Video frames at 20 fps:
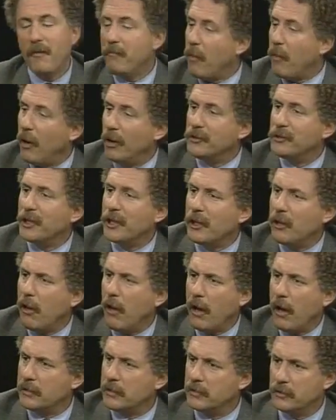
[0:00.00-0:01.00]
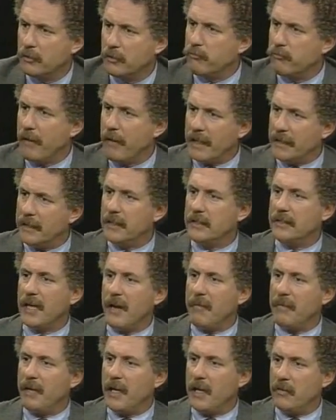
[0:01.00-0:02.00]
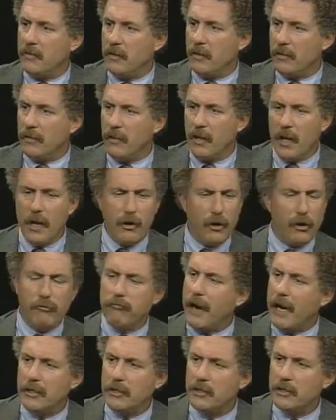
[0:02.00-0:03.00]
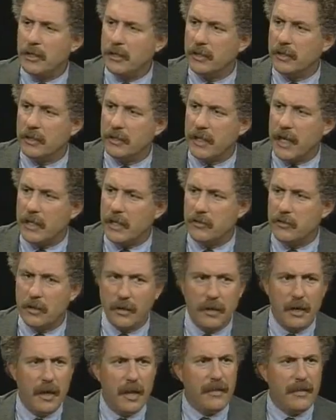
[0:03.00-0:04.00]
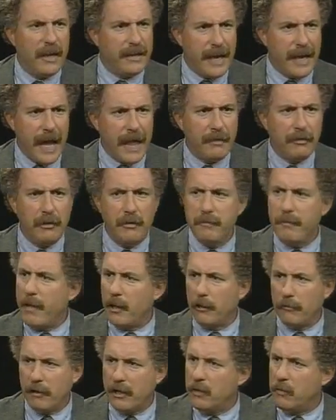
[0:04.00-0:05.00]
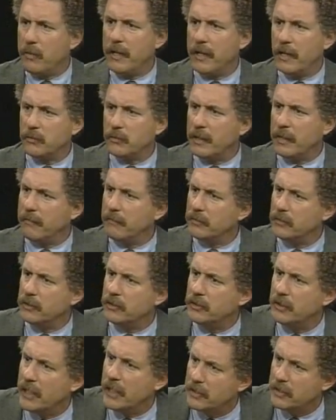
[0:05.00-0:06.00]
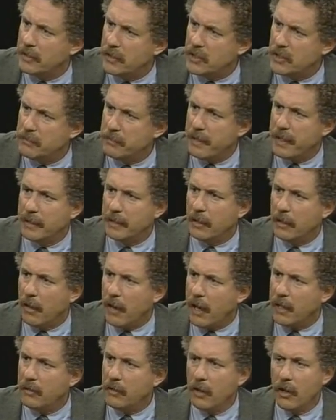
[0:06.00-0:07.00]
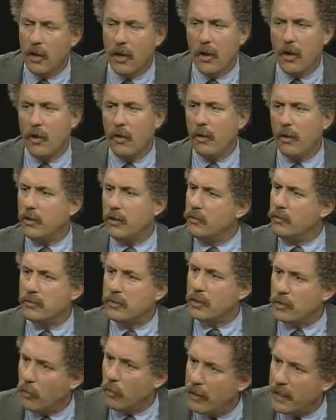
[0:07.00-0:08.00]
of Marsha Clark's direct examination and her righteous indignation that Kathleen Bell or anyone else would ever suggest that this man lied or used a